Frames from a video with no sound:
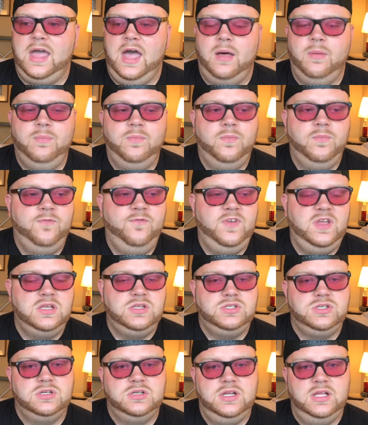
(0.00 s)
got
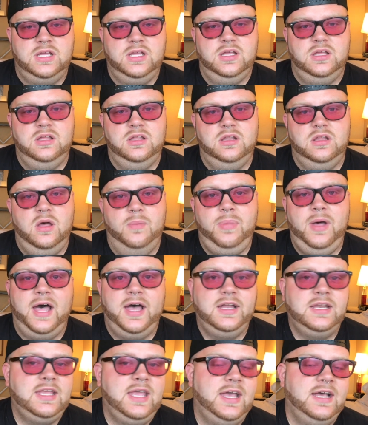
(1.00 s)
featured in a
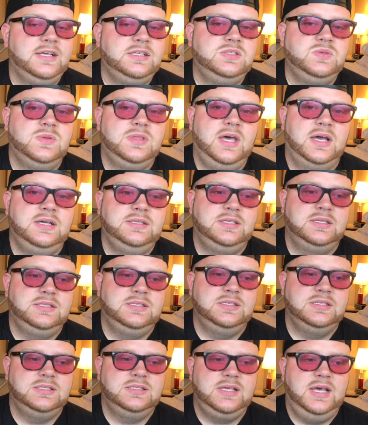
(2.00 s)
podcast with Eyes
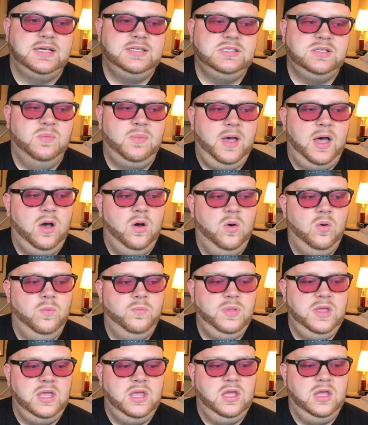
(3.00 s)
on Success
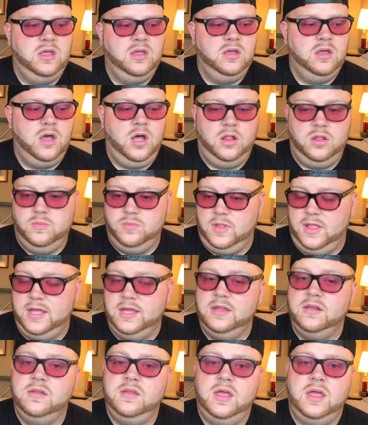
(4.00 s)
about being
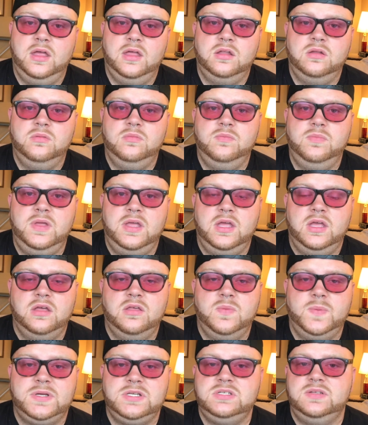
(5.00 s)
colorblind and being
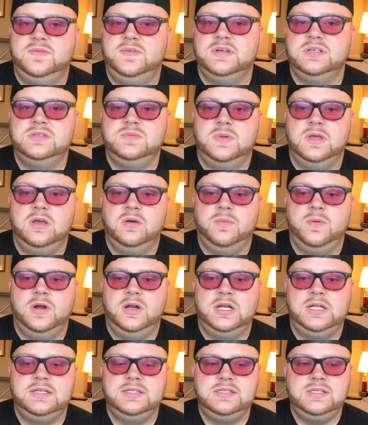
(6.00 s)
a special effects makeup
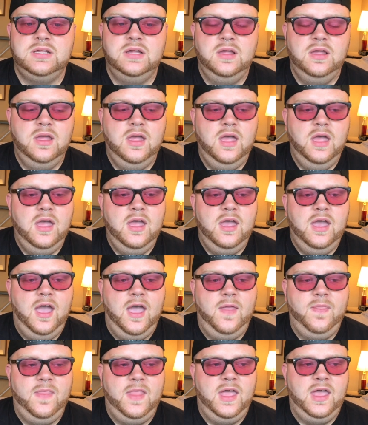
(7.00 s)
artist.
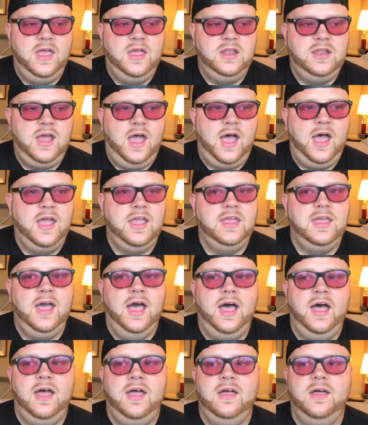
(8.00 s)
And then I
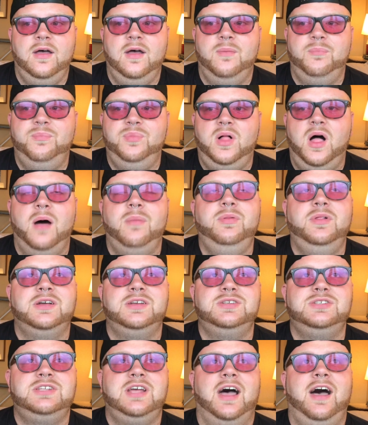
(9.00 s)
got
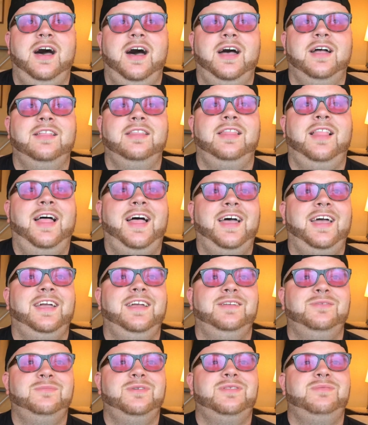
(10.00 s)
published
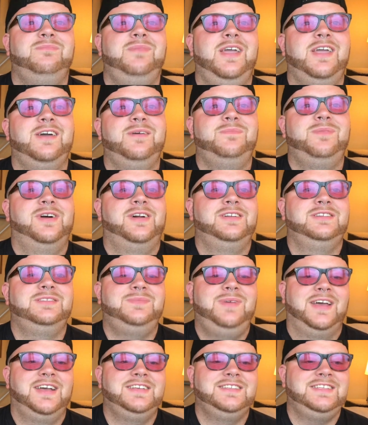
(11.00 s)
online with Makeup
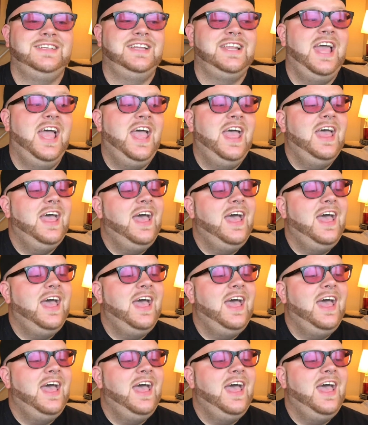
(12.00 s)
Artist Magazine.